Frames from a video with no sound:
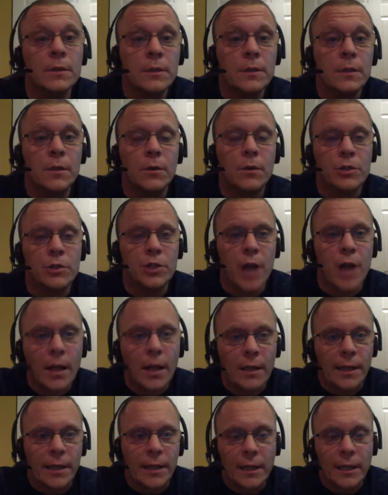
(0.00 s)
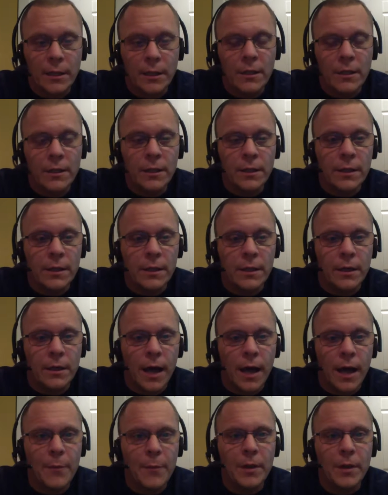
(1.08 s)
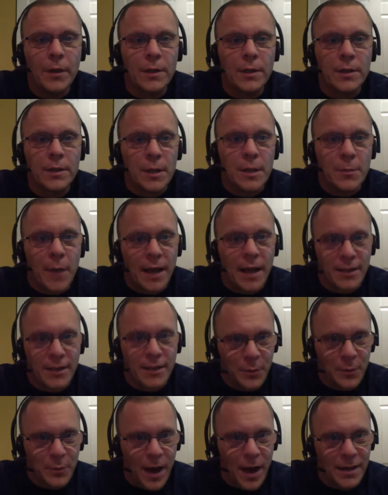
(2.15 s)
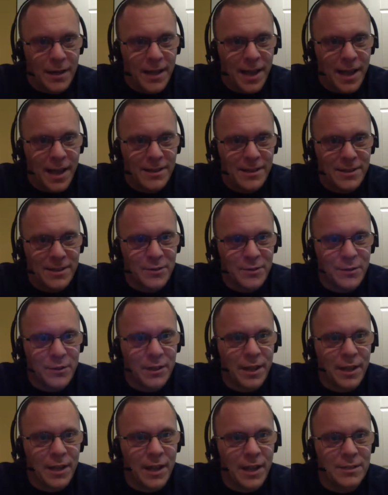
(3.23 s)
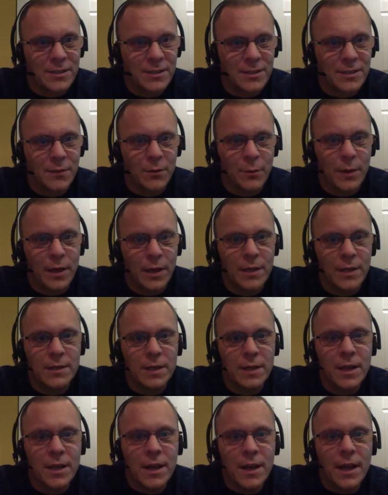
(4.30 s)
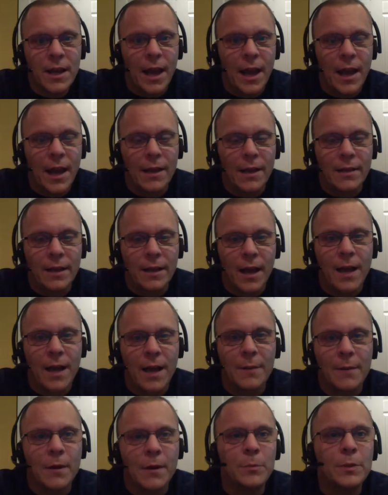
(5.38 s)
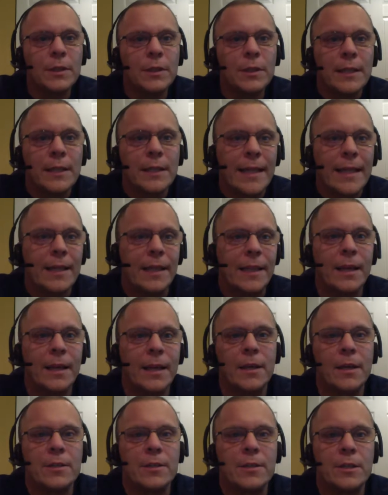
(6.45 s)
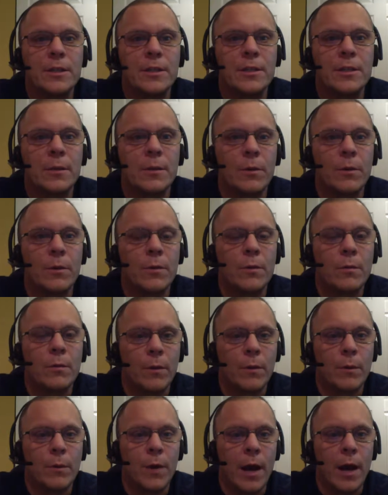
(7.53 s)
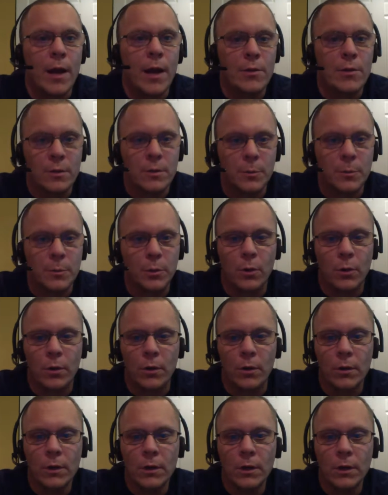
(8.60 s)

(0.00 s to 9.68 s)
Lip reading: or Gialli. I've been listening back to the podcasts over the last several weeks, and I am completely inconsistent when I use the plural